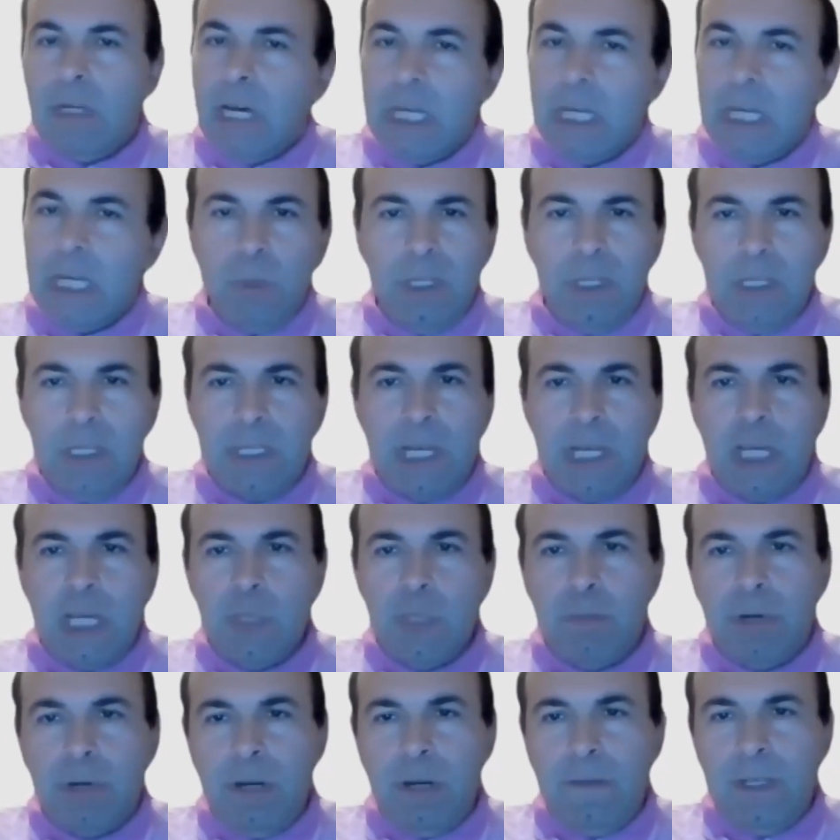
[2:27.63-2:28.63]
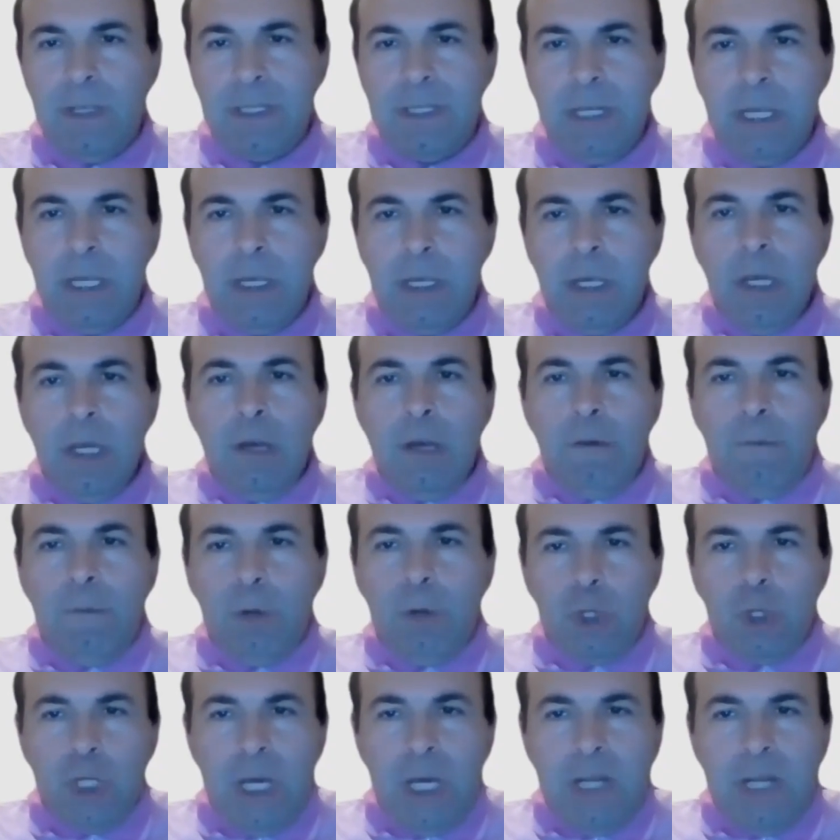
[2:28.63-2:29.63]
As we discussed previously,
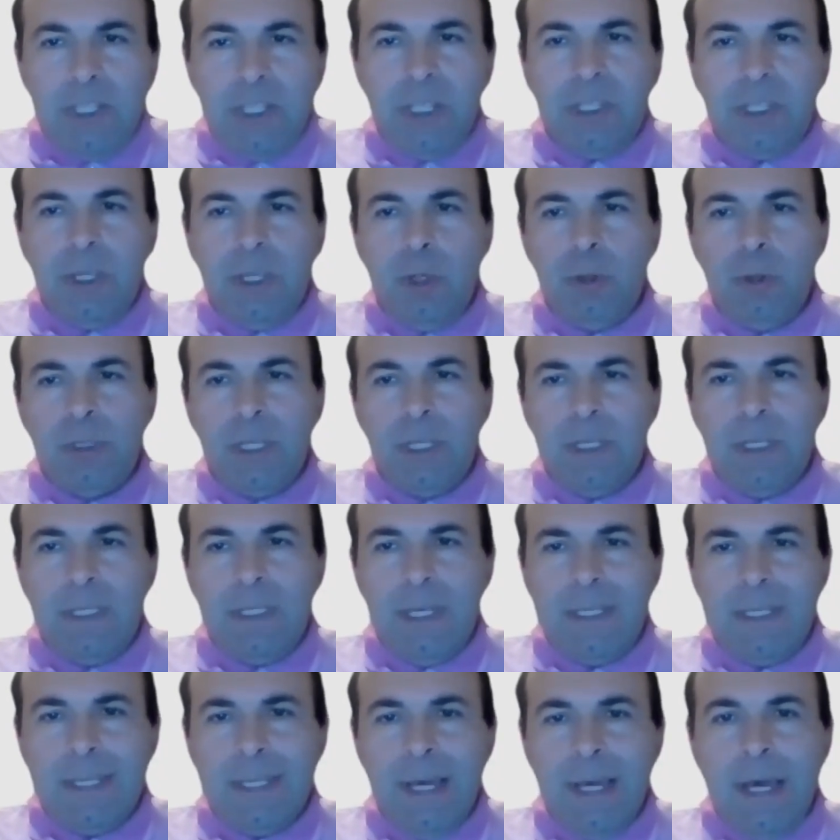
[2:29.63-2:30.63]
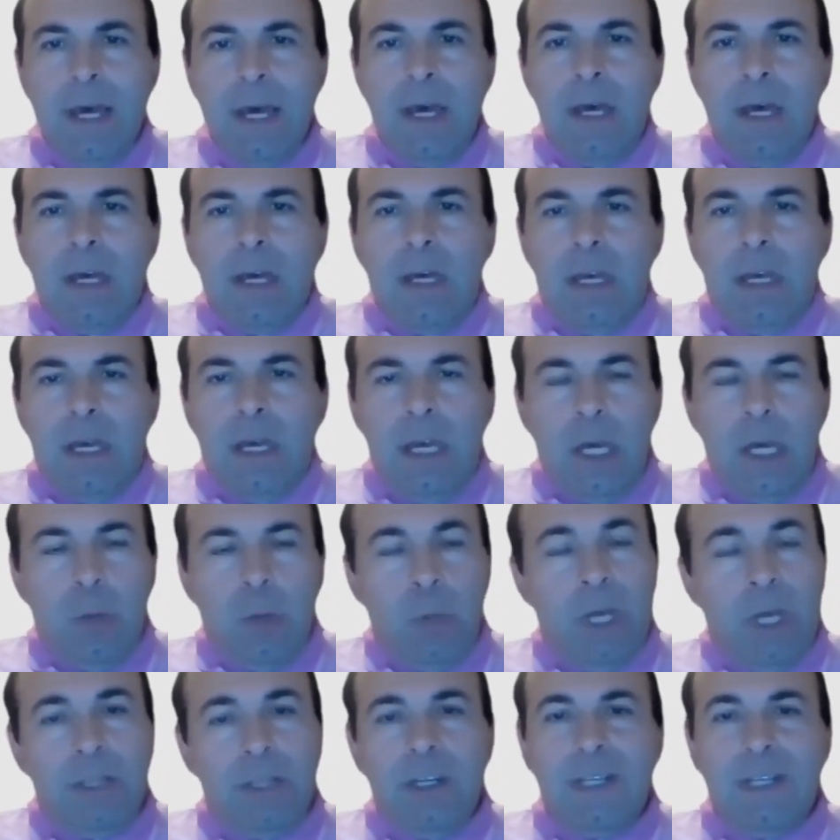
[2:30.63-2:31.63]
for charging use cases, uh,
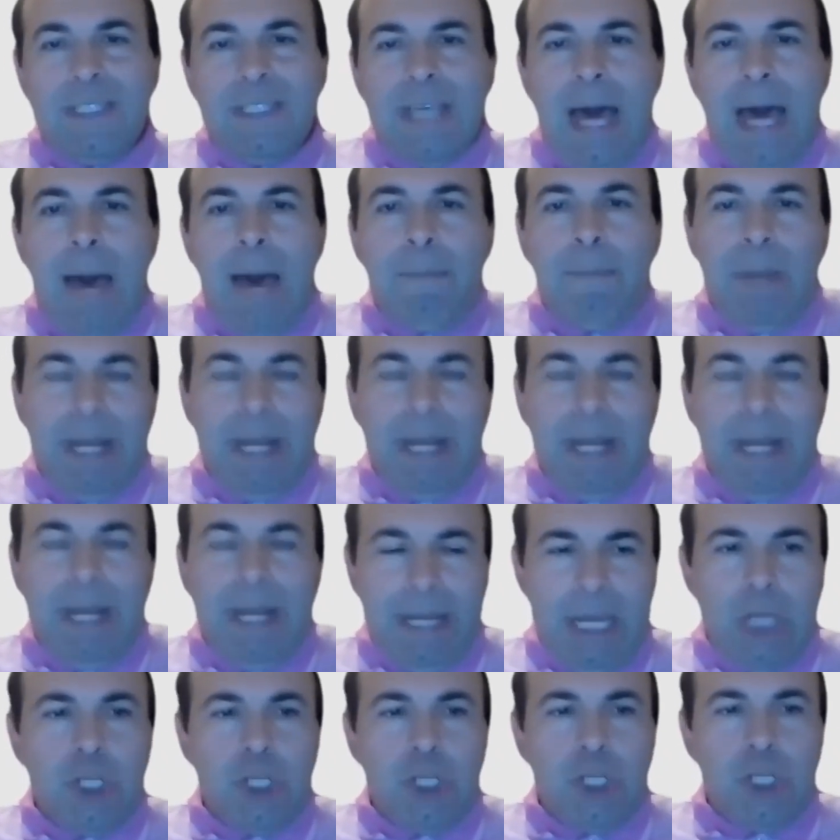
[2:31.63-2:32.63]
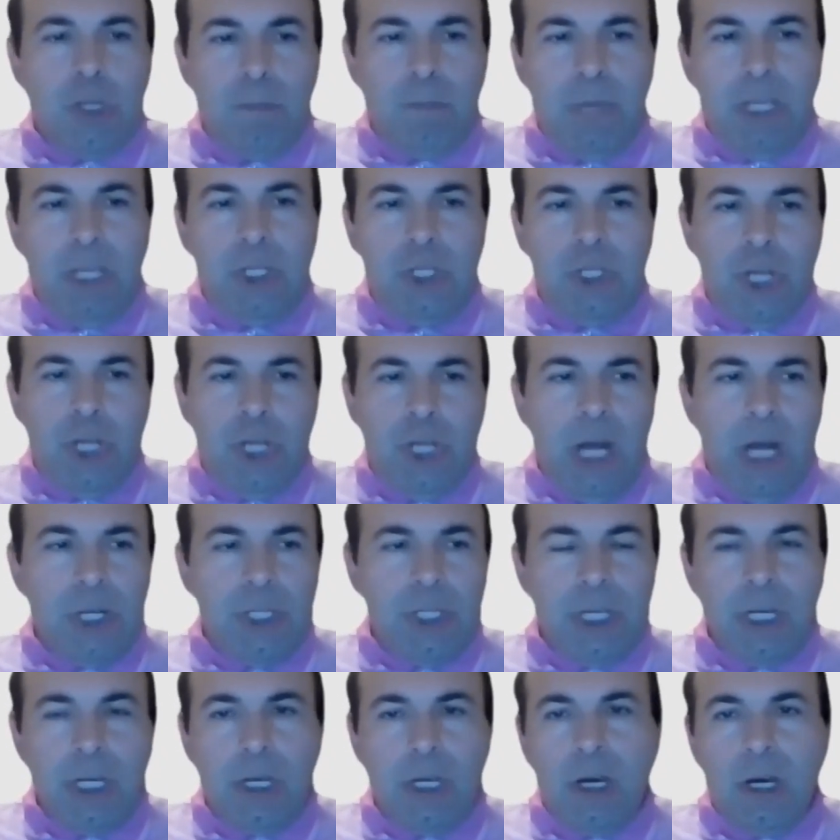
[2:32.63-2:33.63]
whether it's application-based
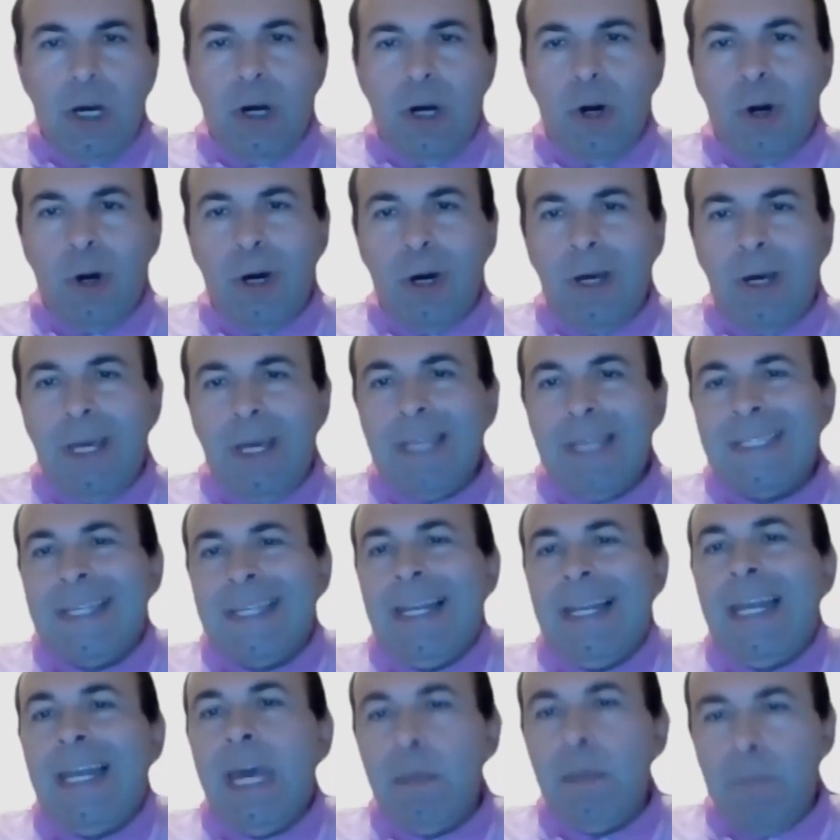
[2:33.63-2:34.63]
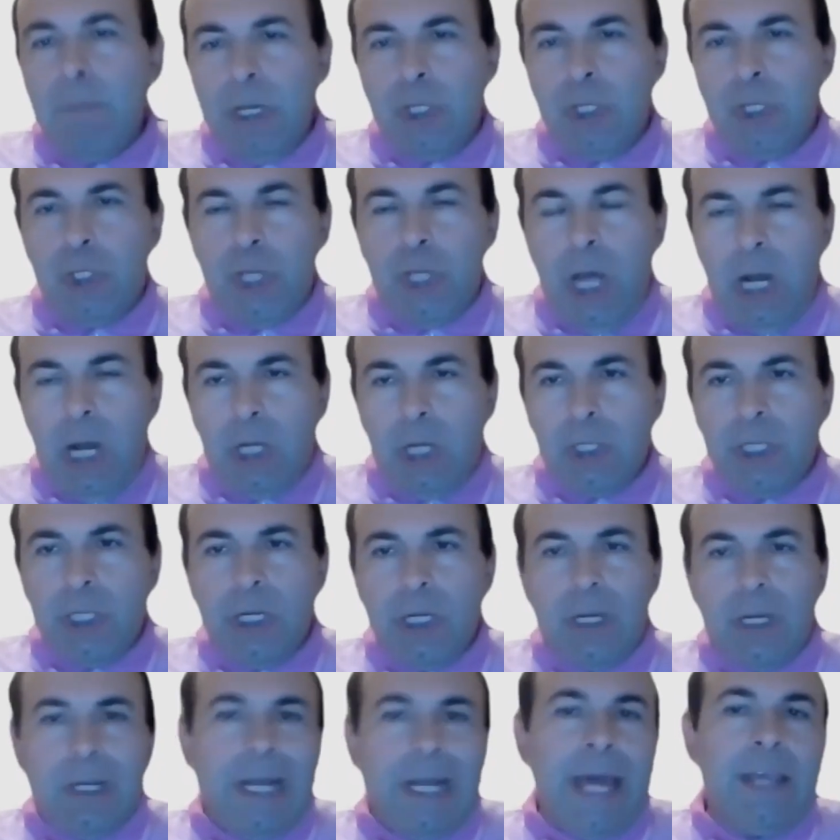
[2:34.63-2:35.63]
charging or SLA-based
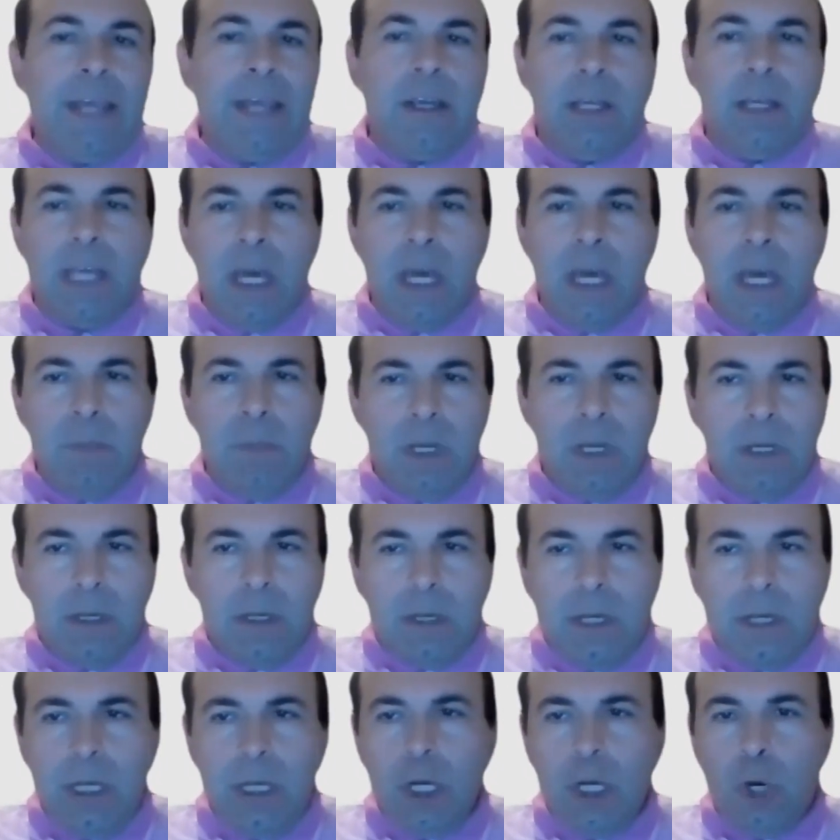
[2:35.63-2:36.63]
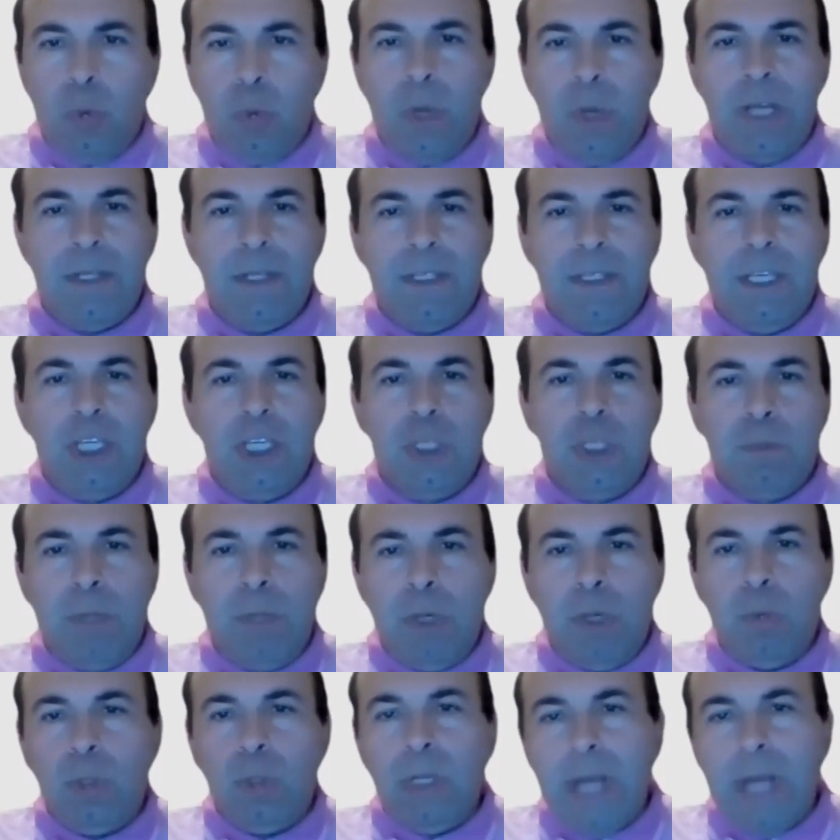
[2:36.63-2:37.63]
charging, like gaming, you know, when CSP
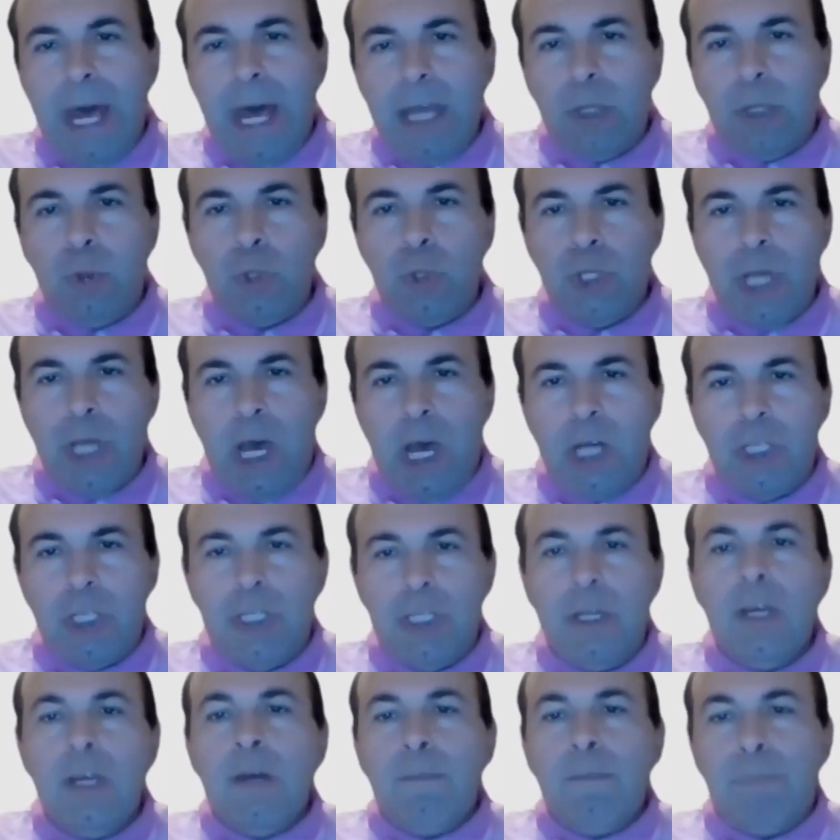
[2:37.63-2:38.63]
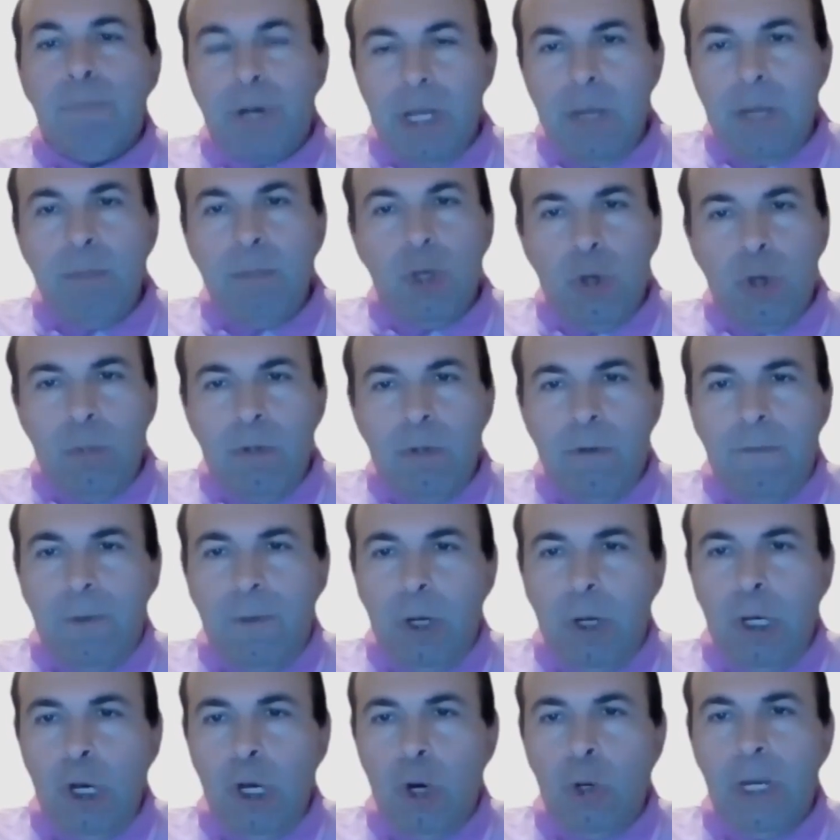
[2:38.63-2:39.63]
would like to charge premium for
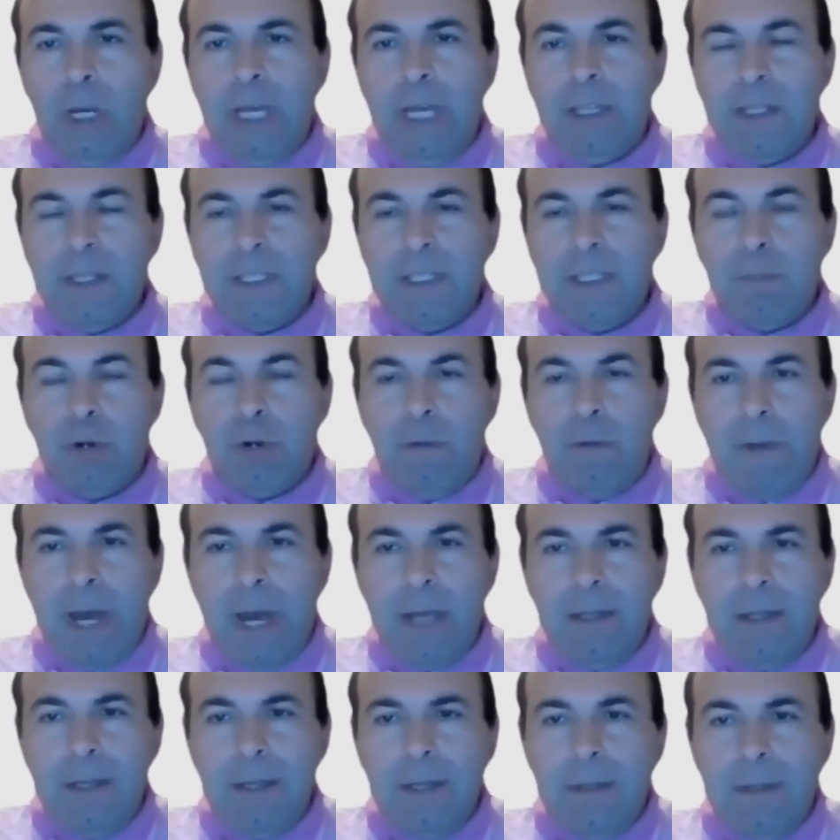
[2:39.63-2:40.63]
low latency provided,